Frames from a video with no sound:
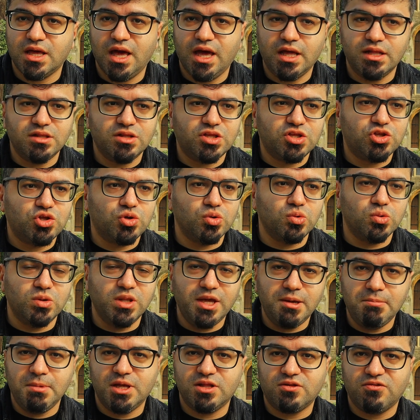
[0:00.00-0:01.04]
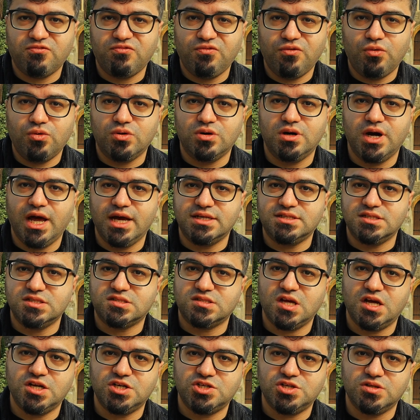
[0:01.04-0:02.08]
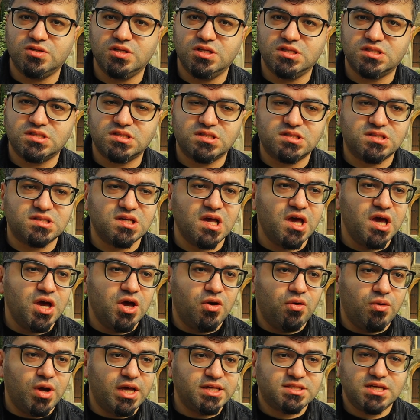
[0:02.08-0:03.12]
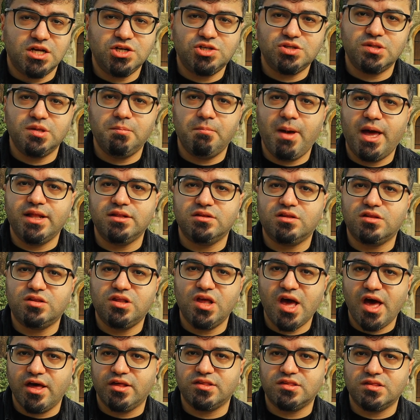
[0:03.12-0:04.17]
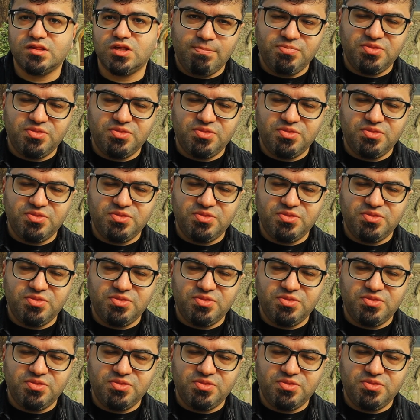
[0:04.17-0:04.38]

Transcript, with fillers: and to limit for existentialists essentially meant death.